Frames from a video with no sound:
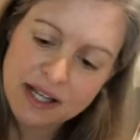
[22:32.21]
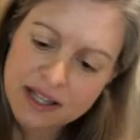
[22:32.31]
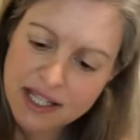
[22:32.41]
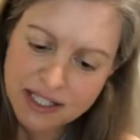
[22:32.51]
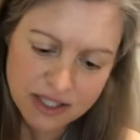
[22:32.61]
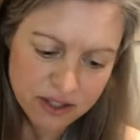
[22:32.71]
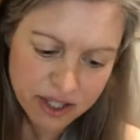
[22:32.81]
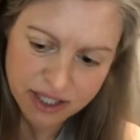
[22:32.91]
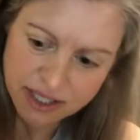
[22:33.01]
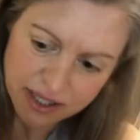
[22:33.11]
This
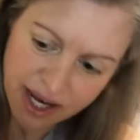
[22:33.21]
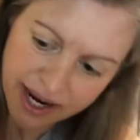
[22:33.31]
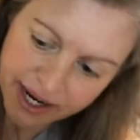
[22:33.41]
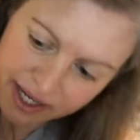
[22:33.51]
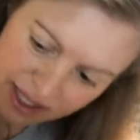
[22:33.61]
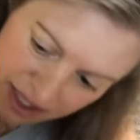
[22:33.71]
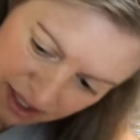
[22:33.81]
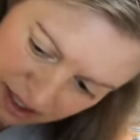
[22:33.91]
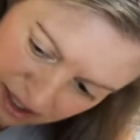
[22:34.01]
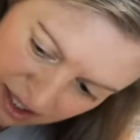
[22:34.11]
looks like
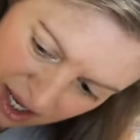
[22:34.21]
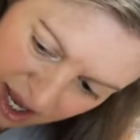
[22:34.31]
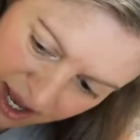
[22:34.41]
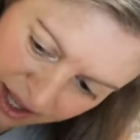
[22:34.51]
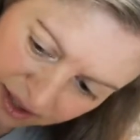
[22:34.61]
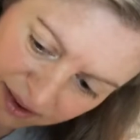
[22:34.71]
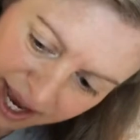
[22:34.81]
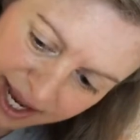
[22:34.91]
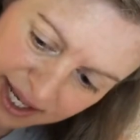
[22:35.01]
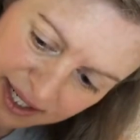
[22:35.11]

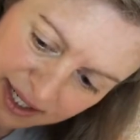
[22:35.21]
light,